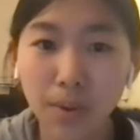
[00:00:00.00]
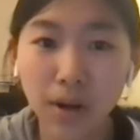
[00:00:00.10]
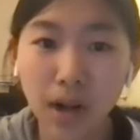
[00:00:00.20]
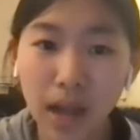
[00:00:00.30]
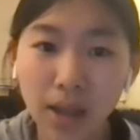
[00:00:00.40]

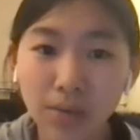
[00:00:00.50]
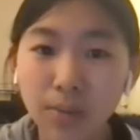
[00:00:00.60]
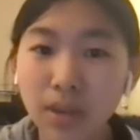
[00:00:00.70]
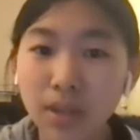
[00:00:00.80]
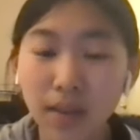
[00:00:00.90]
Part A will
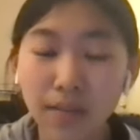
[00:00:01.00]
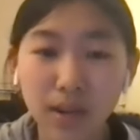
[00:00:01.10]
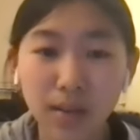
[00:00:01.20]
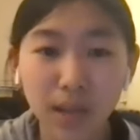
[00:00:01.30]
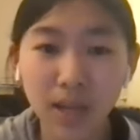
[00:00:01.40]
be
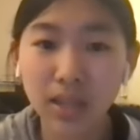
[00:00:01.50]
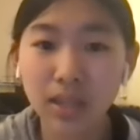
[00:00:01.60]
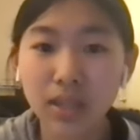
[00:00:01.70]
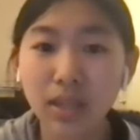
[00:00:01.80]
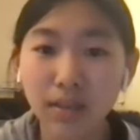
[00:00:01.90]
70 minutes,
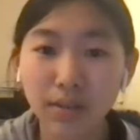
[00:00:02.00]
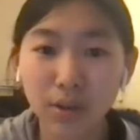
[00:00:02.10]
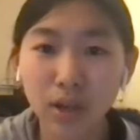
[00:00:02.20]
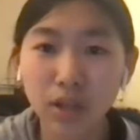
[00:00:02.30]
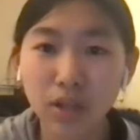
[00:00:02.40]
7
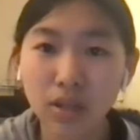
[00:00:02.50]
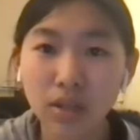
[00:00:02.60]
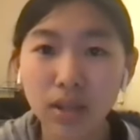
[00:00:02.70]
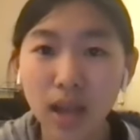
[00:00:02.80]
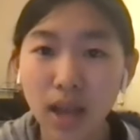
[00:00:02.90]

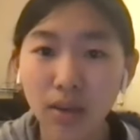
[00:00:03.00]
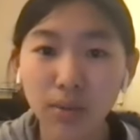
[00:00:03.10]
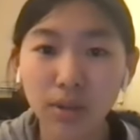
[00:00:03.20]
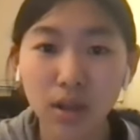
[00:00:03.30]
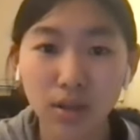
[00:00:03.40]
questions, and
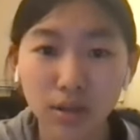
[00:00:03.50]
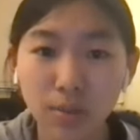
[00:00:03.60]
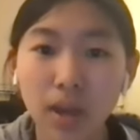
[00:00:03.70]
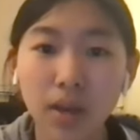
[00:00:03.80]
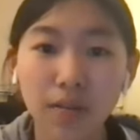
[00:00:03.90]
will also
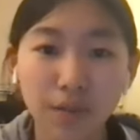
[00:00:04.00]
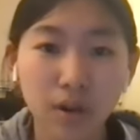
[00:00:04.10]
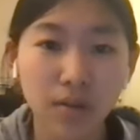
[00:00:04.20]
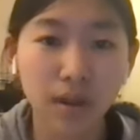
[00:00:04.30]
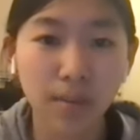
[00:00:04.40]
make up
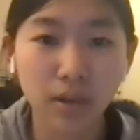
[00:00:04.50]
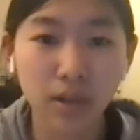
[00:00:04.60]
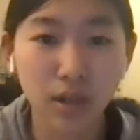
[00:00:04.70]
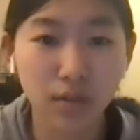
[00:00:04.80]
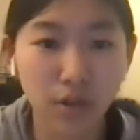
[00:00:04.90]

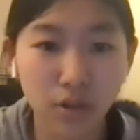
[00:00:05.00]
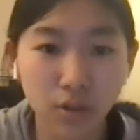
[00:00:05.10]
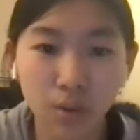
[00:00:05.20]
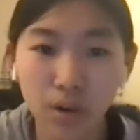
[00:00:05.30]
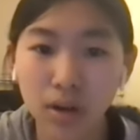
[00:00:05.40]
45% of your
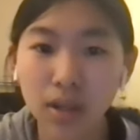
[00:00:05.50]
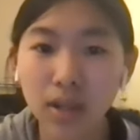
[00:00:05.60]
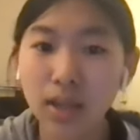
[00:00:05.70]
score.